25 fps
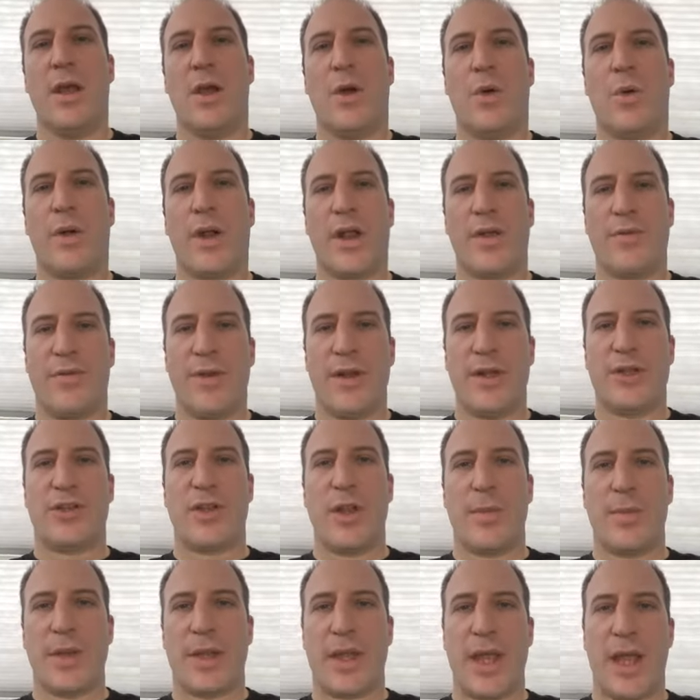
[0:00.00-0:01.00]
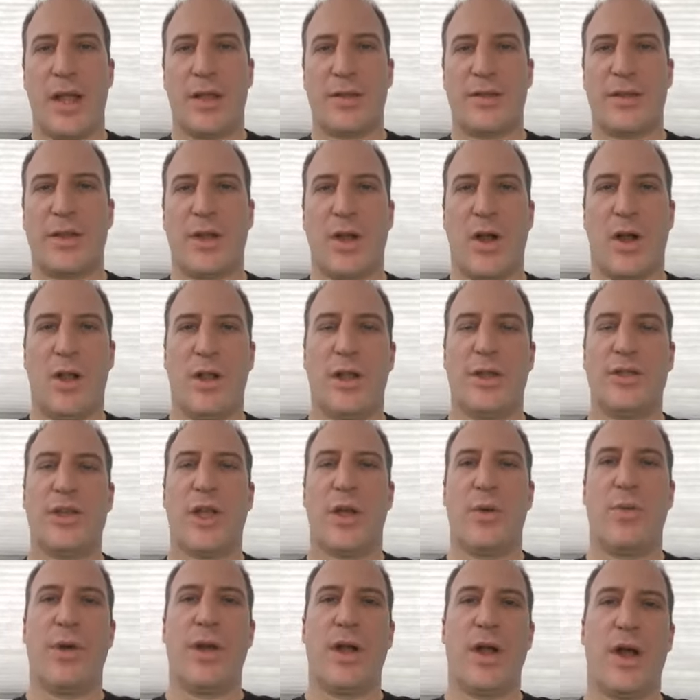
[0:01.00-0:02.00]
when I finished up at Gallatin College,
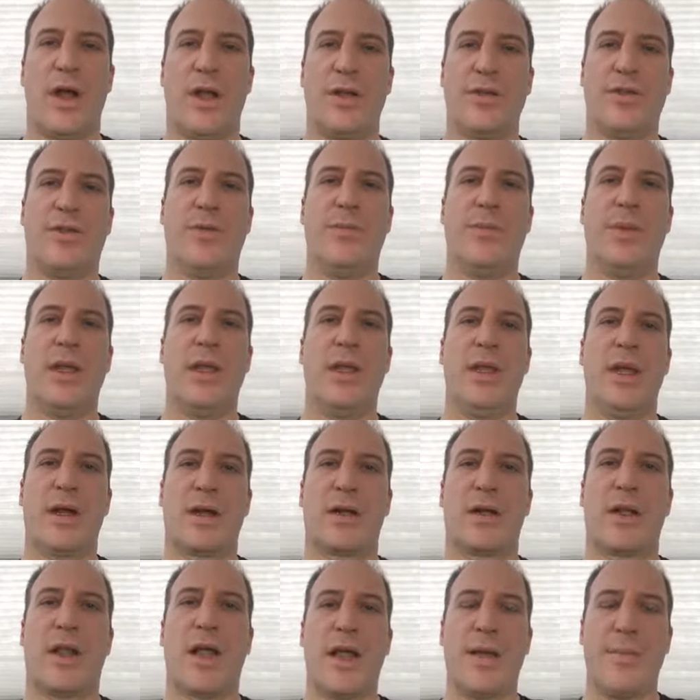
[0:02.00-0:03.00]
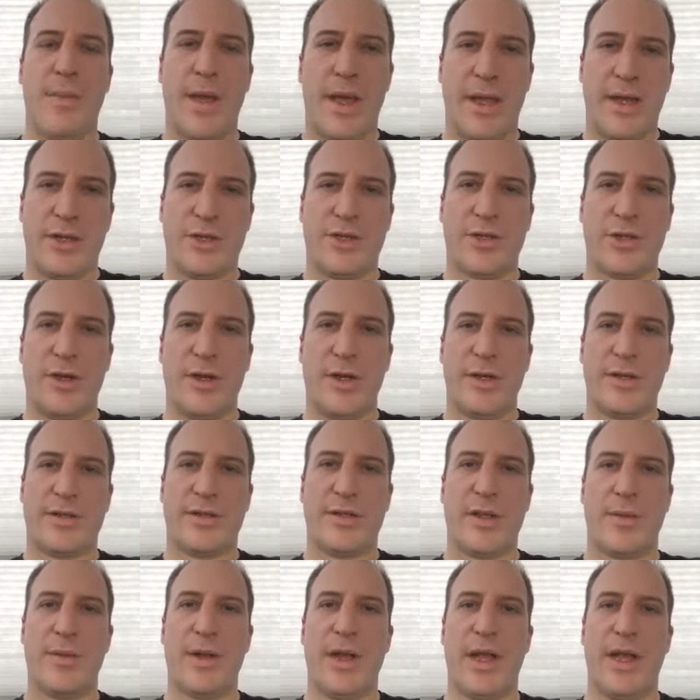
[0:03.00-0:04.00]
I went on to be a client manager at
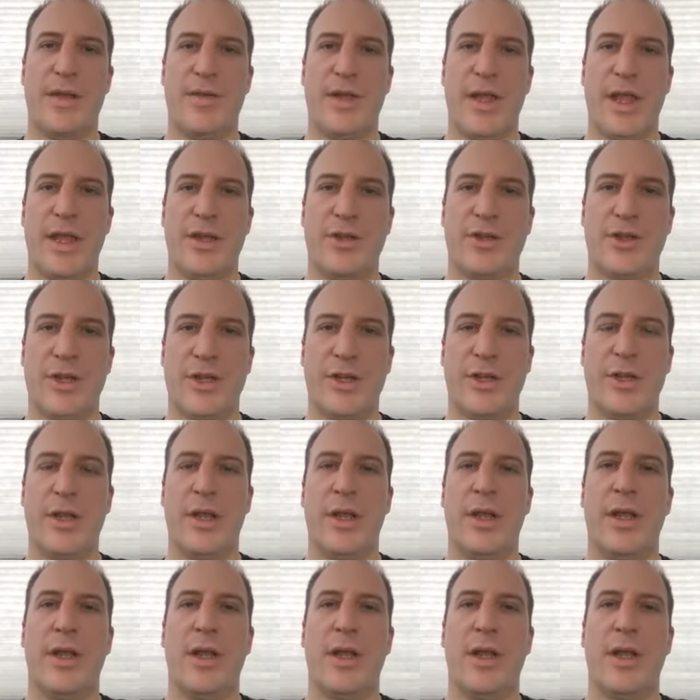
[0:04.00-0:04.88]
Summit Aviation.